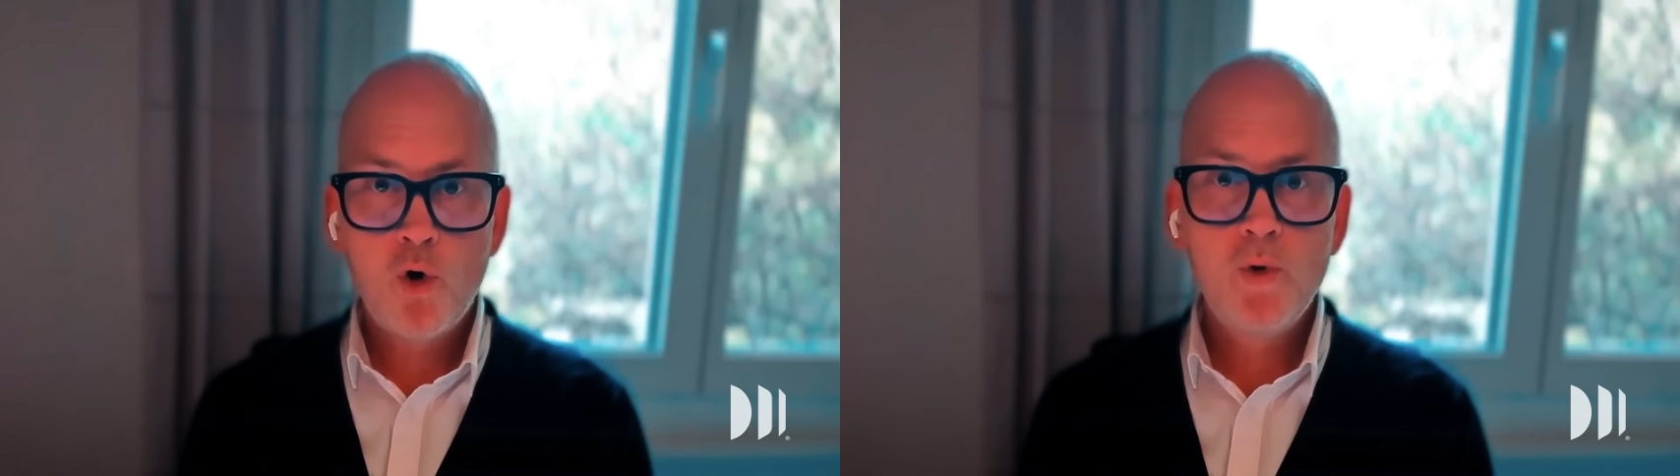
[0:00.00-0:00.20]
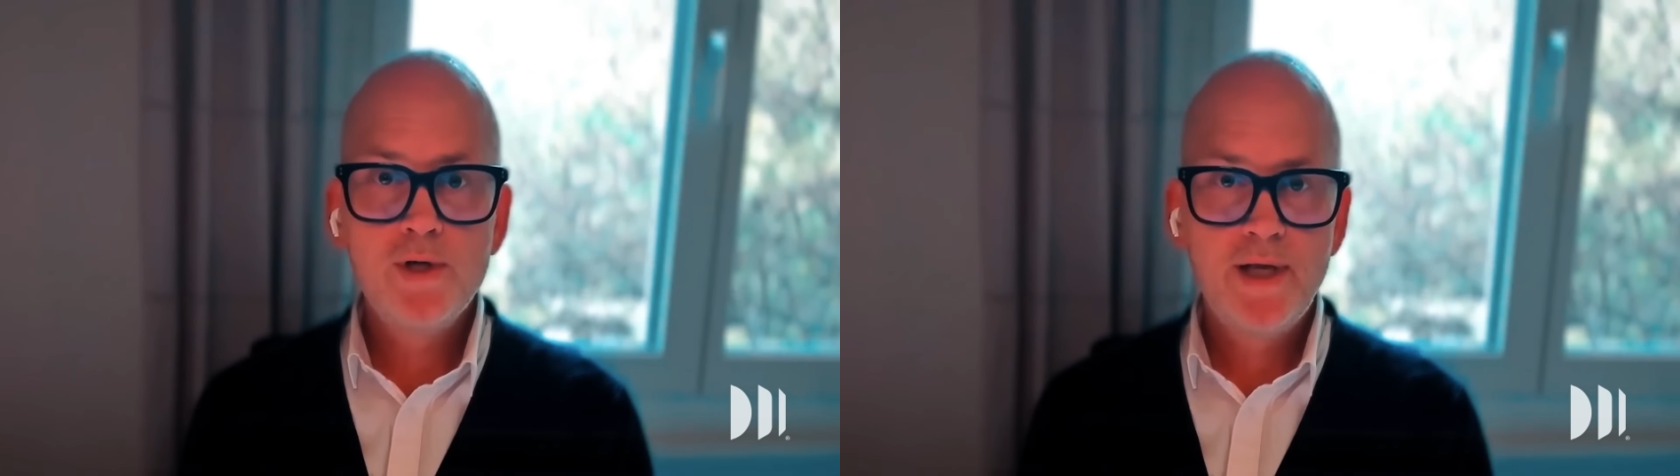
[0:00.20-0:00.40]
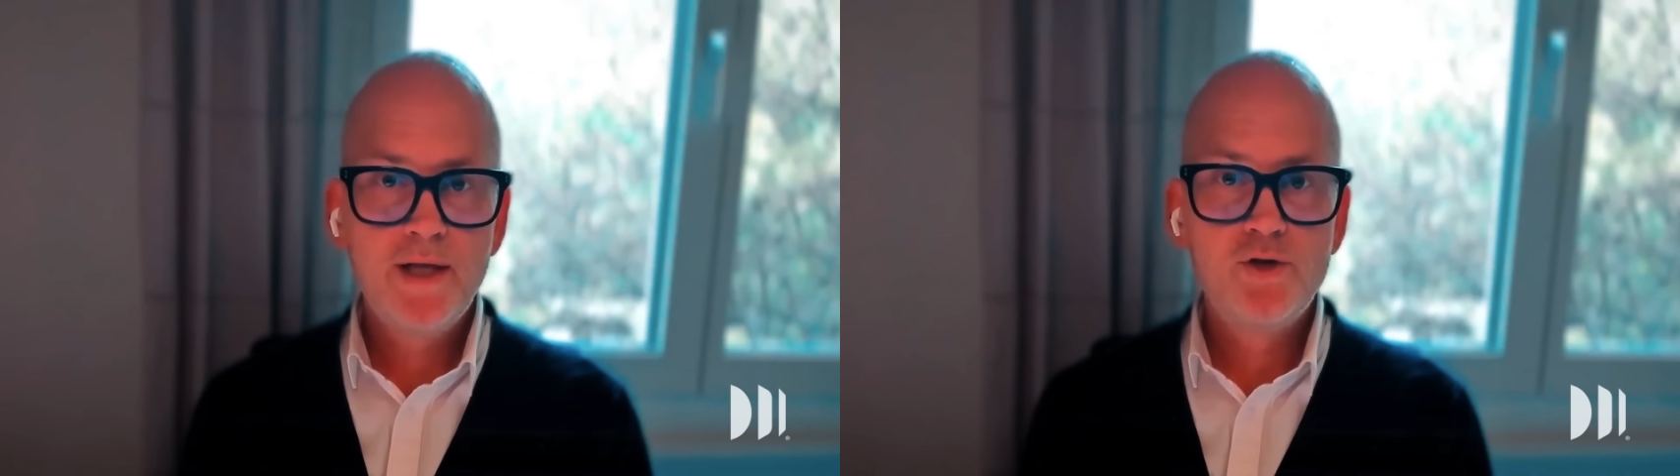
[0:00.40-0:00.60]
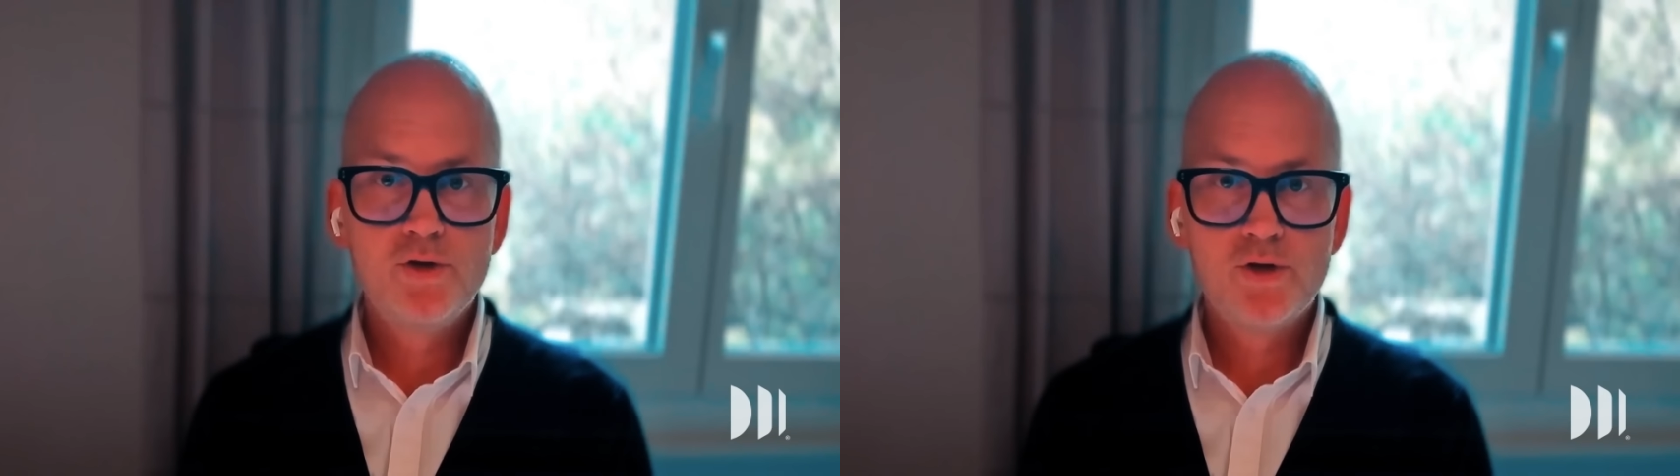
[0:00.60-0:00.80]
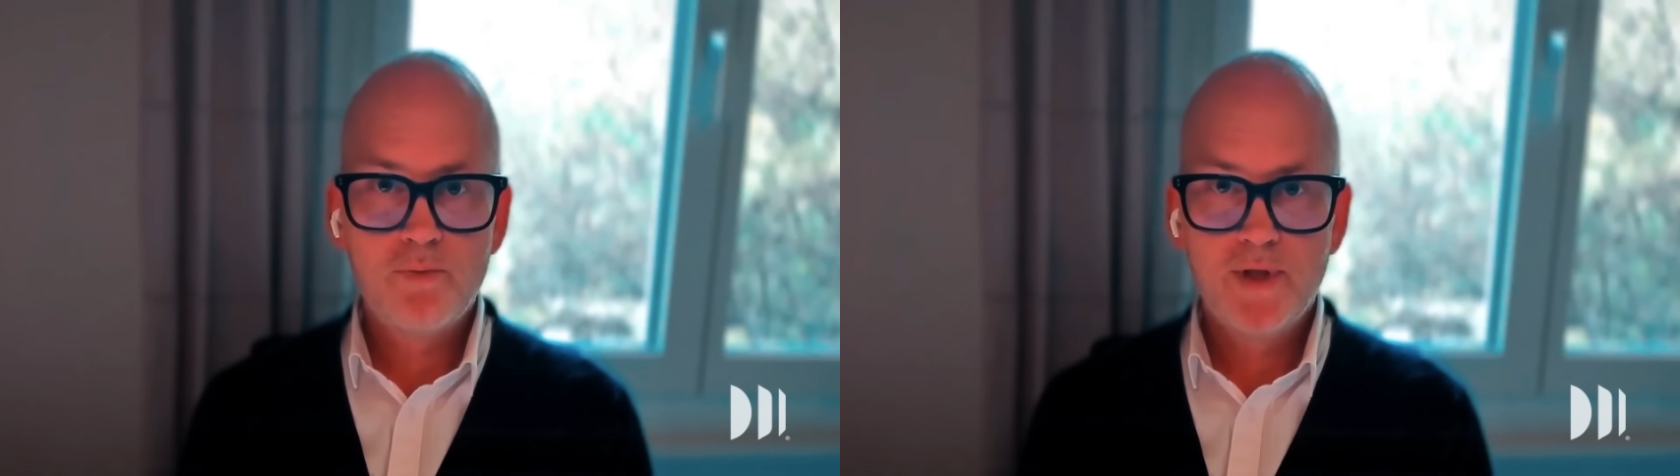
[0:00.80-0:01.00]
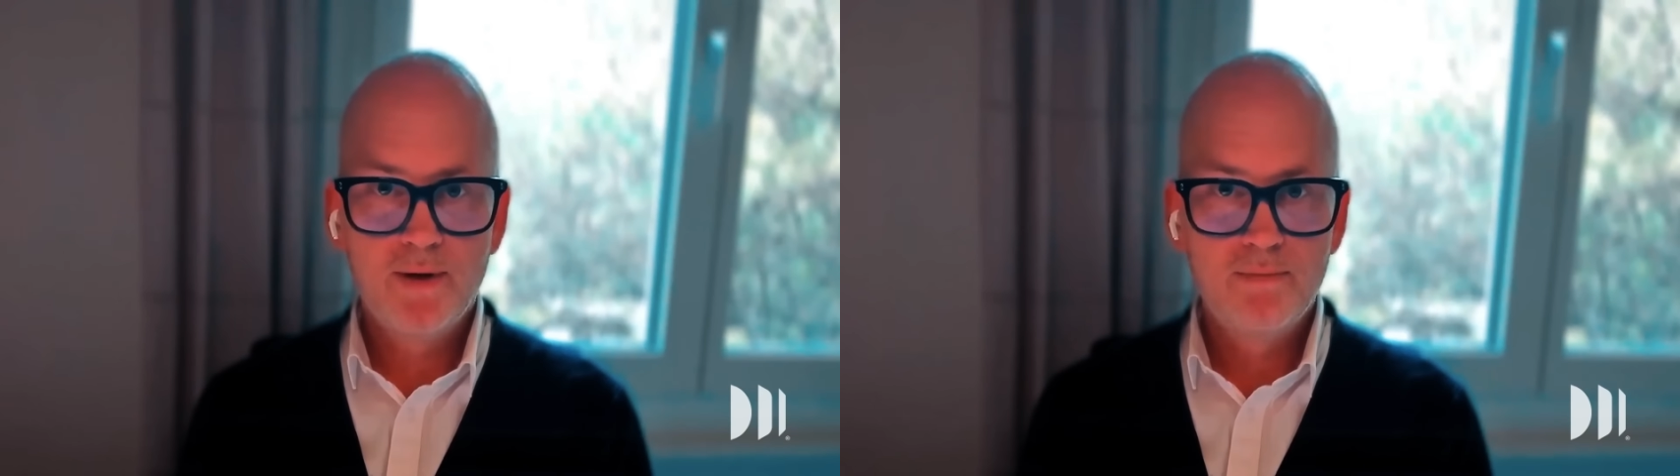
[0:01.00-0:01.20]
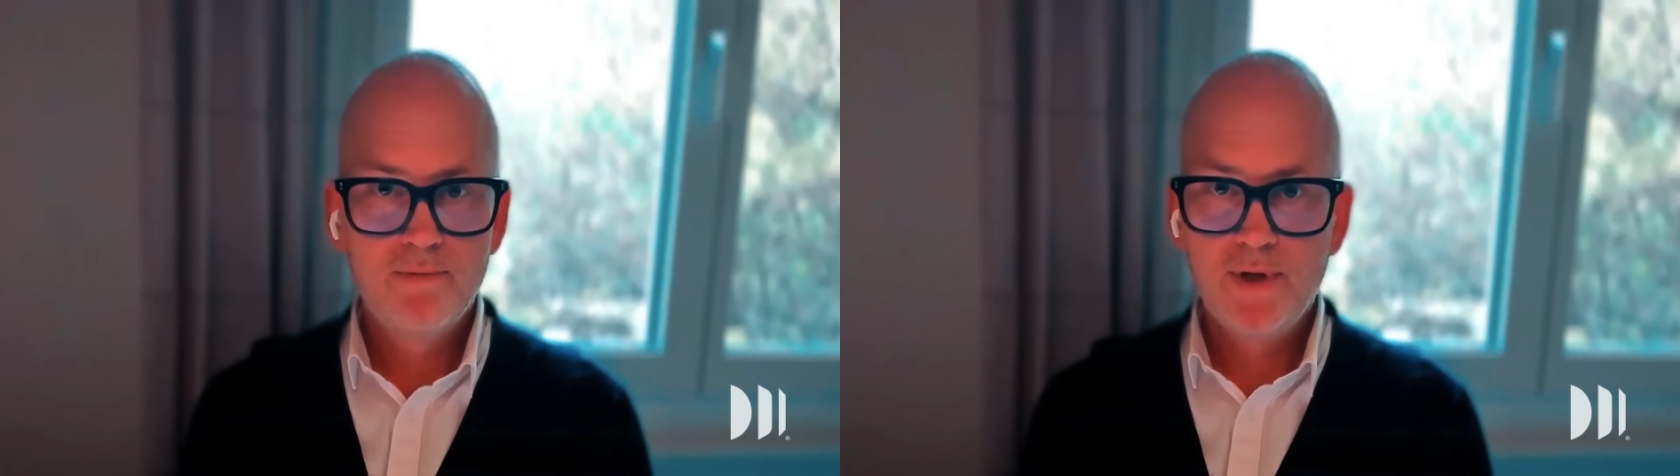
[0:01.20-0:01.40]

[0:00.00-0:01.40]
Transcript: always teach you something.